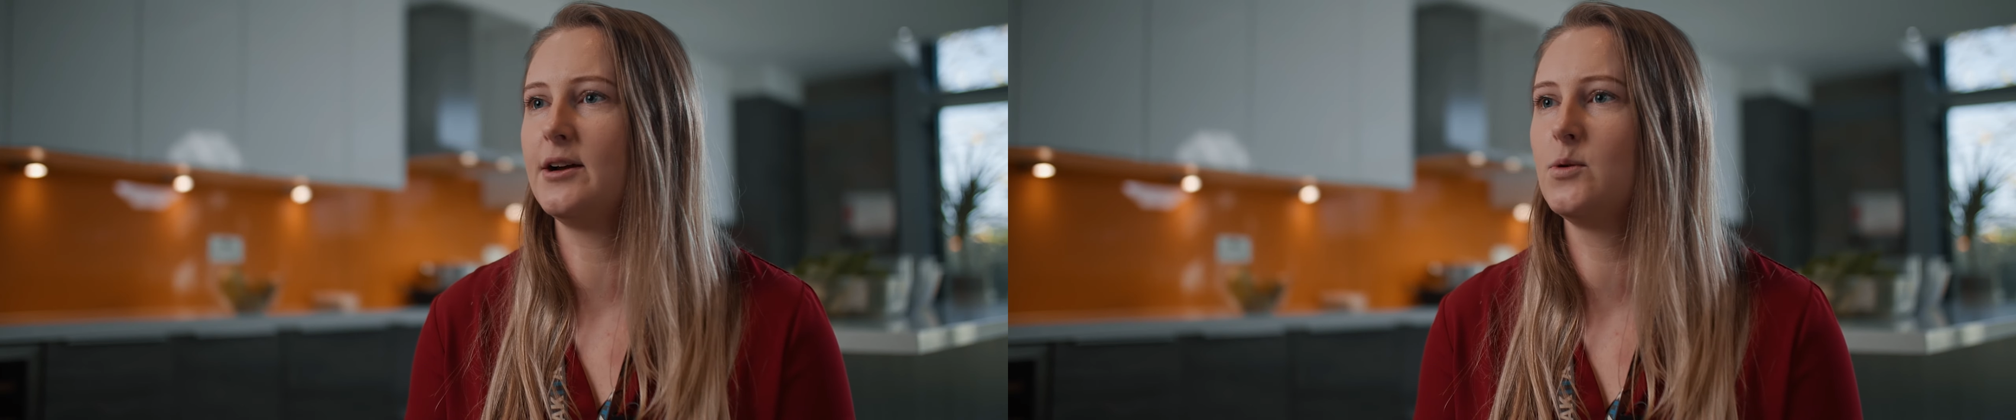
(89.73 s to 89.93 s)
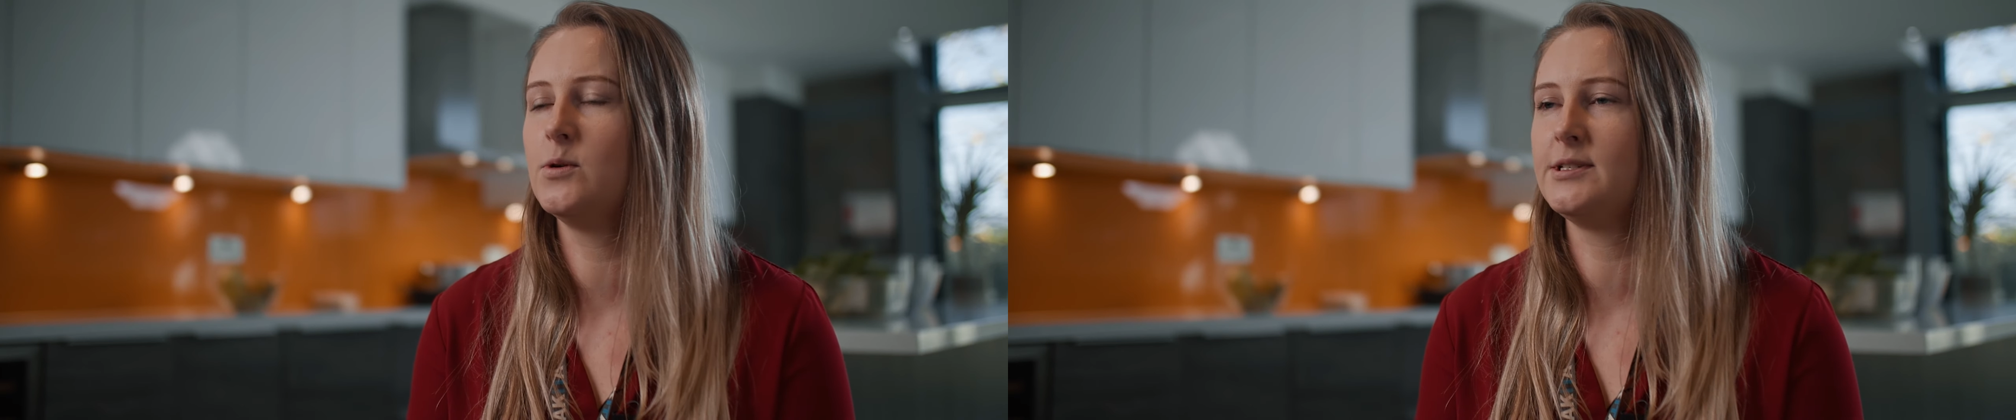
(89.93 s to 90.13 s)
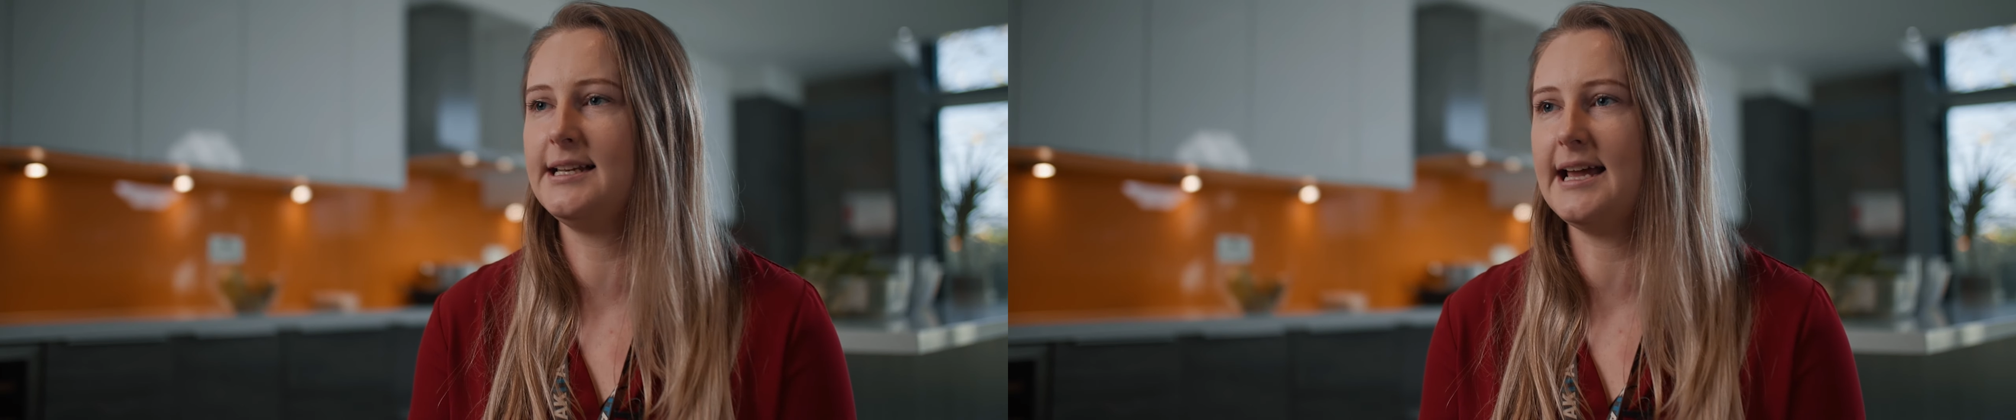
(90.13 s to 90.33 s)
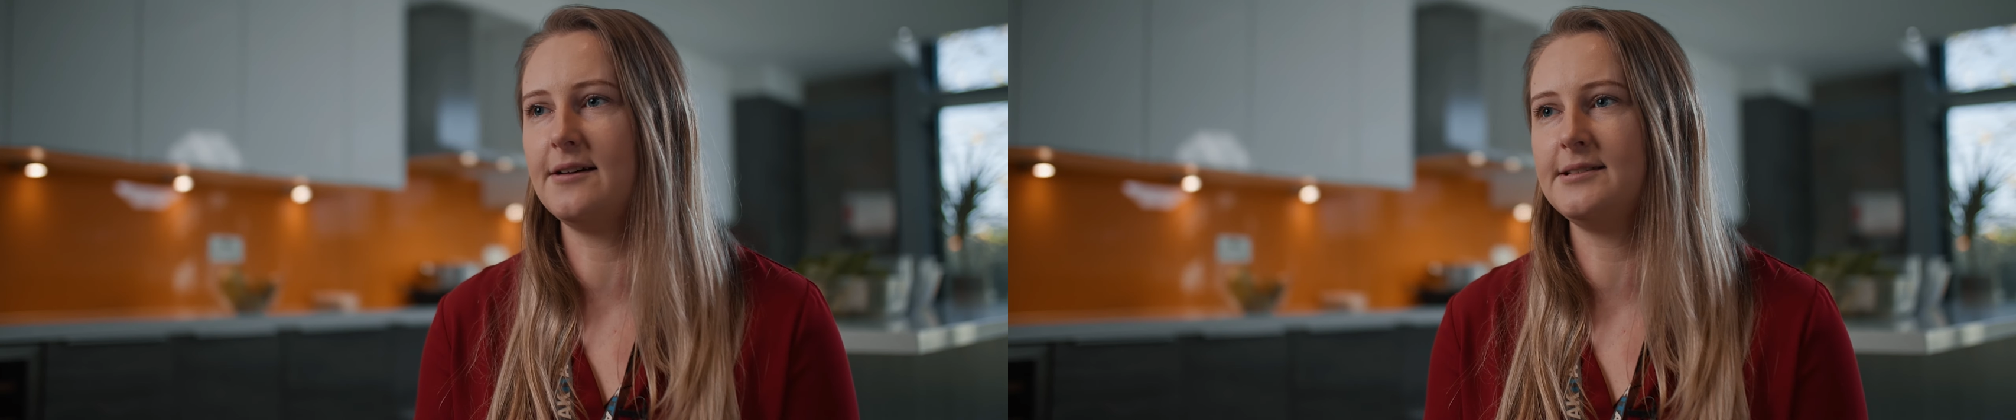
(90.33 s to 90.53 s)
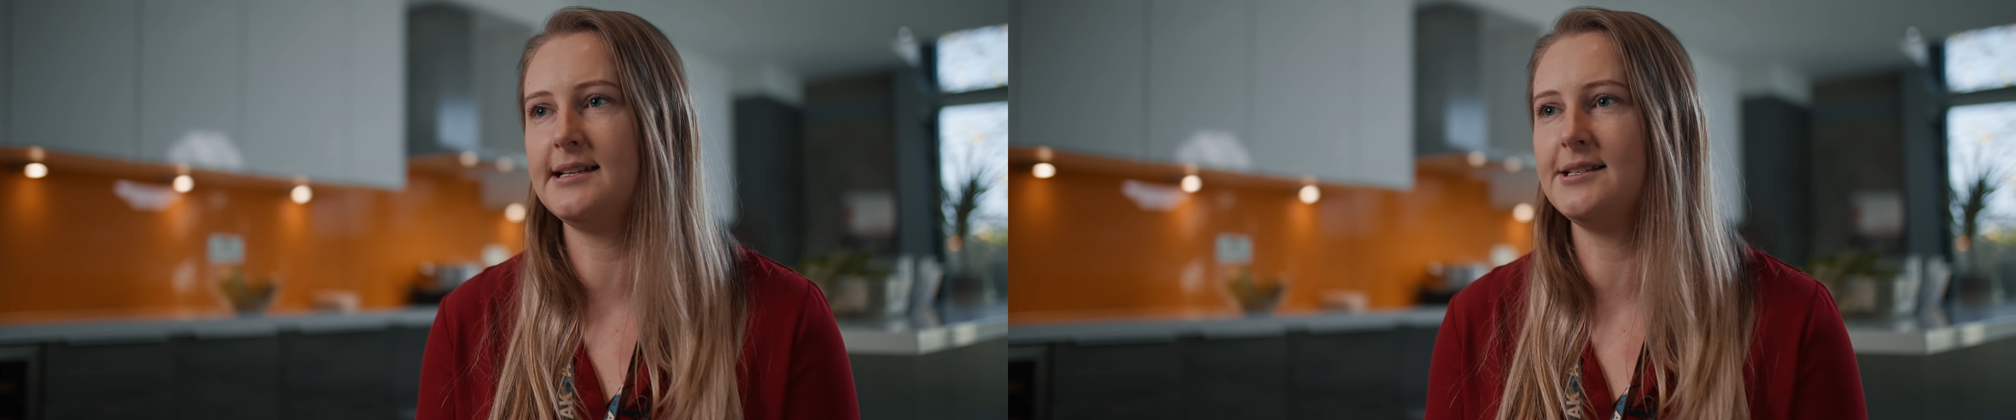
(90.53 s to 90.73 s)
quarterly
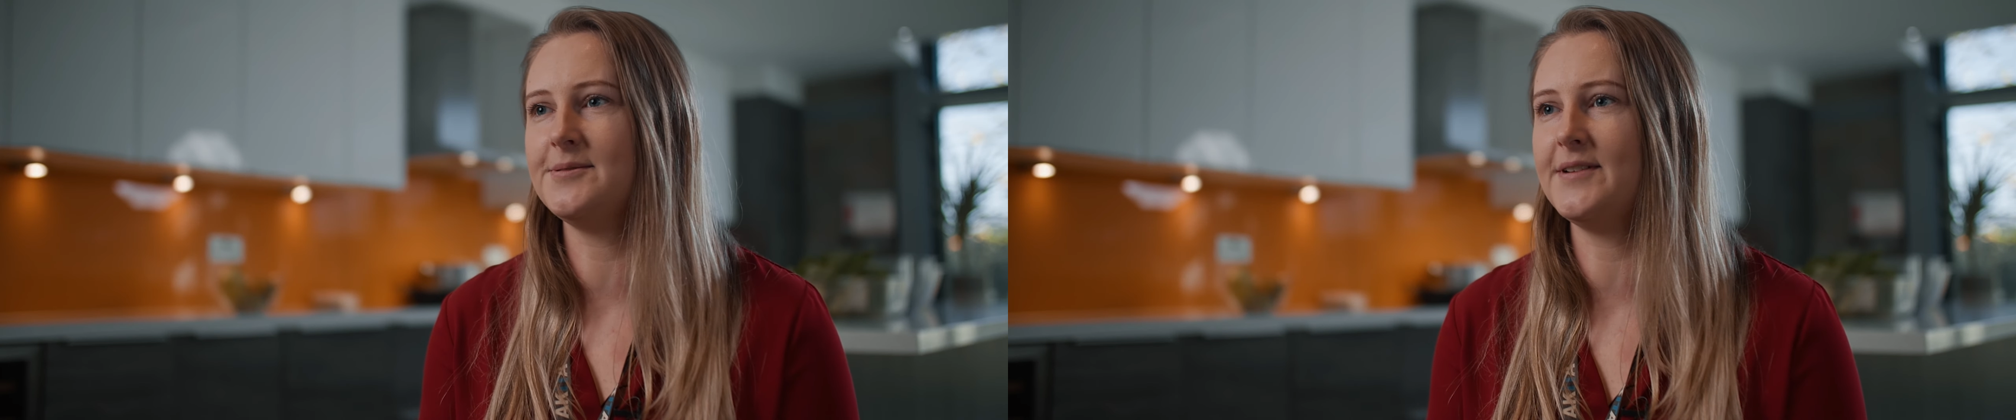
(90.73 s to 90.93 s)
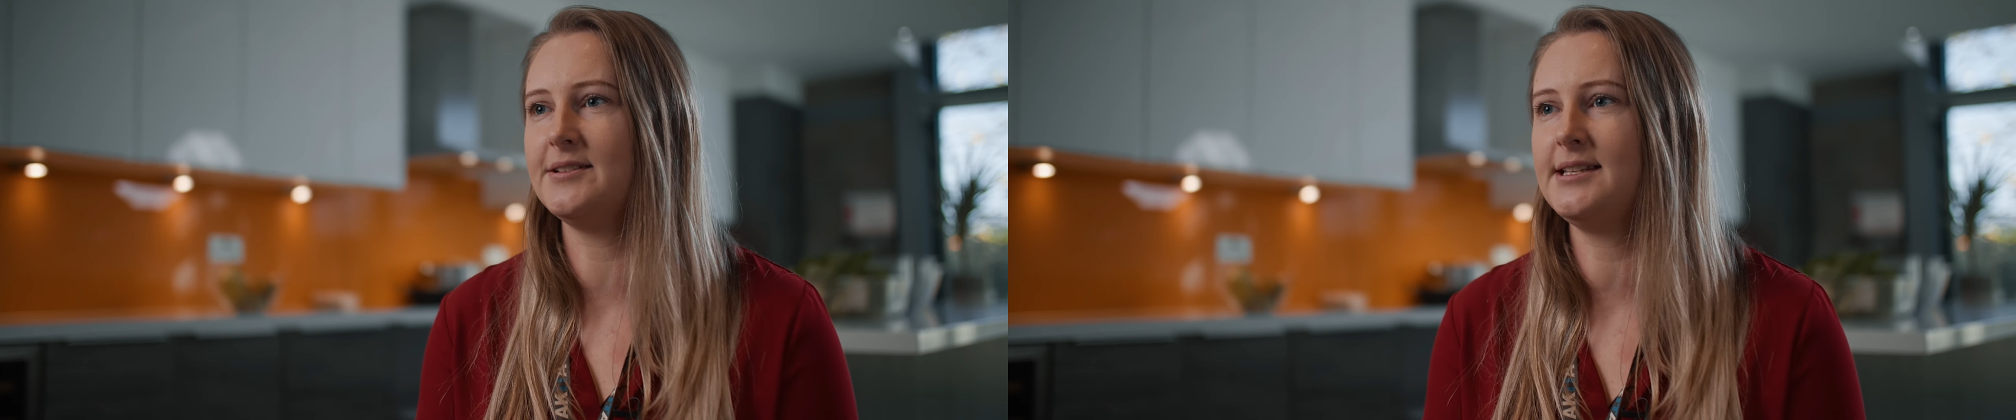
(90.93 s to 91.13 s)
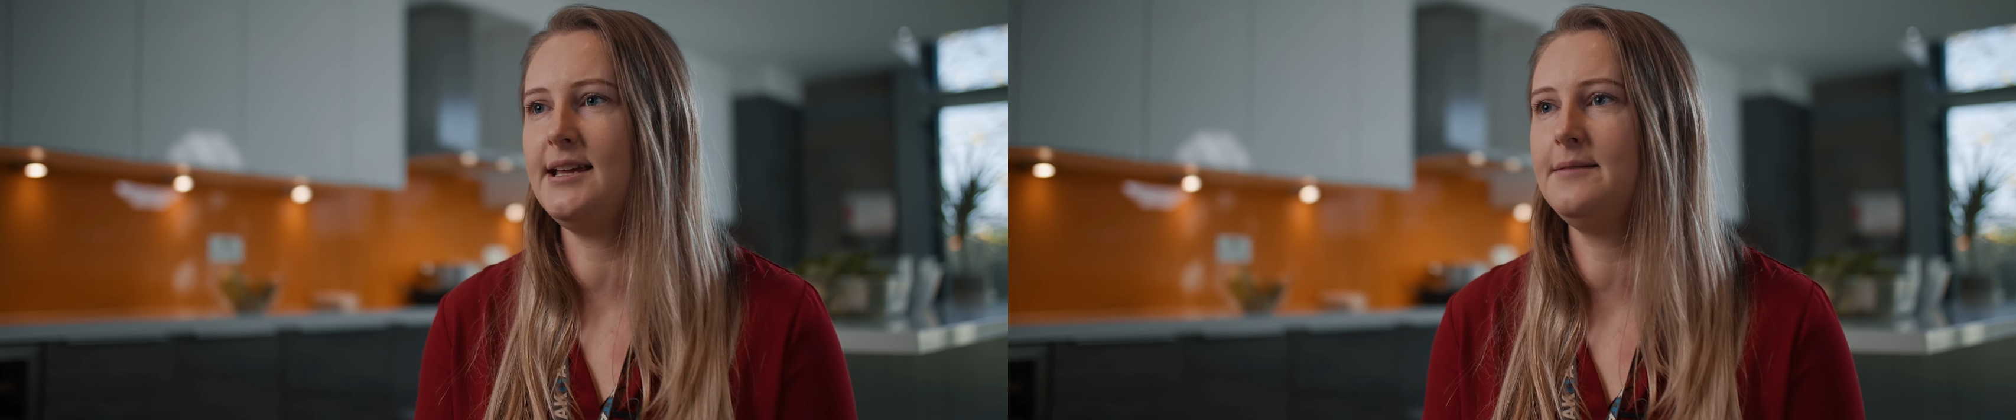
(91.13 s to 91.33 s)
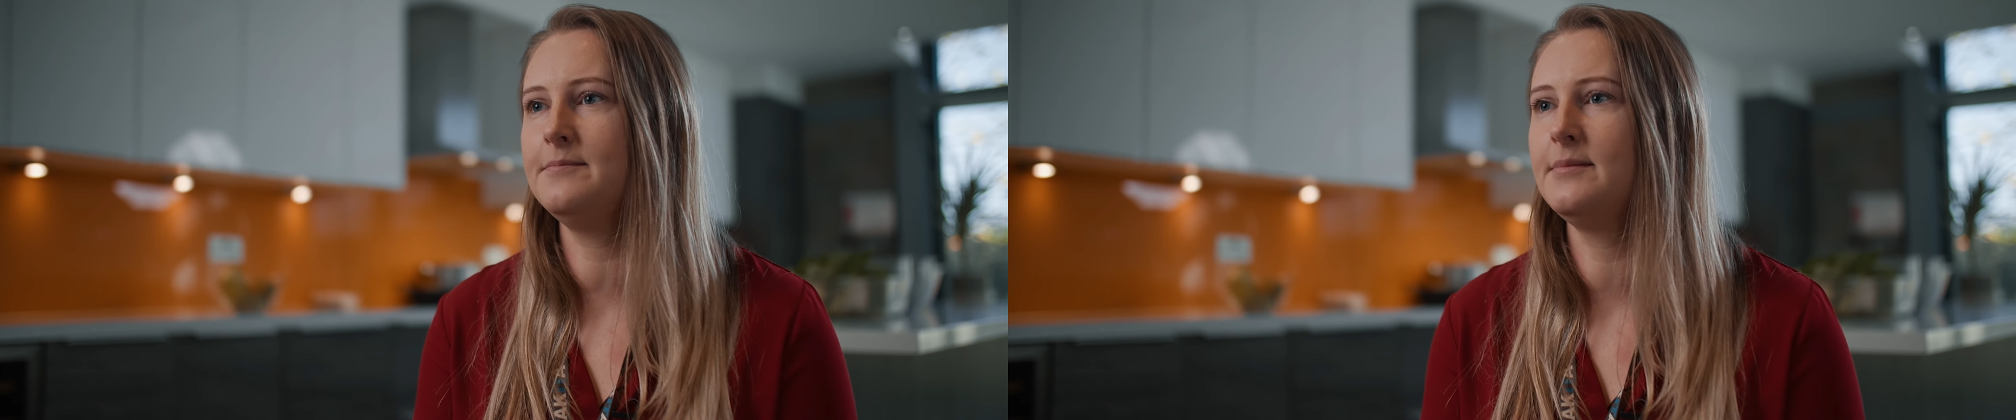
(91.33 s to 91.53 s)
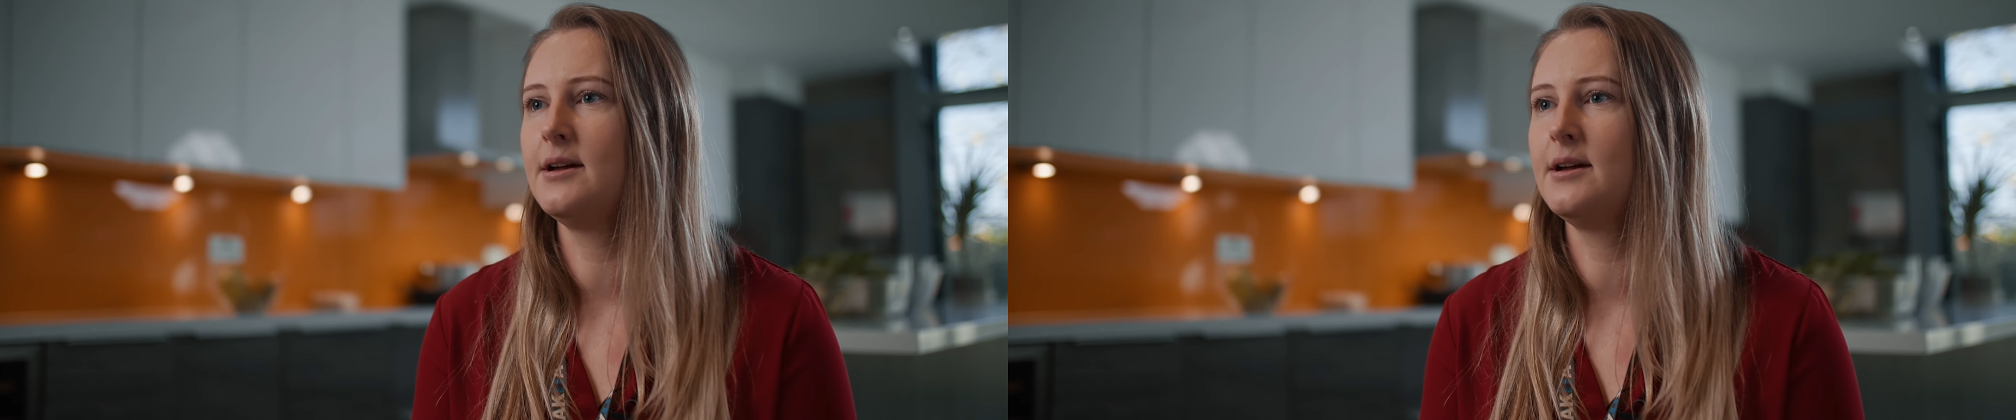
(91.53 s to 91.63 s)
outings with our team.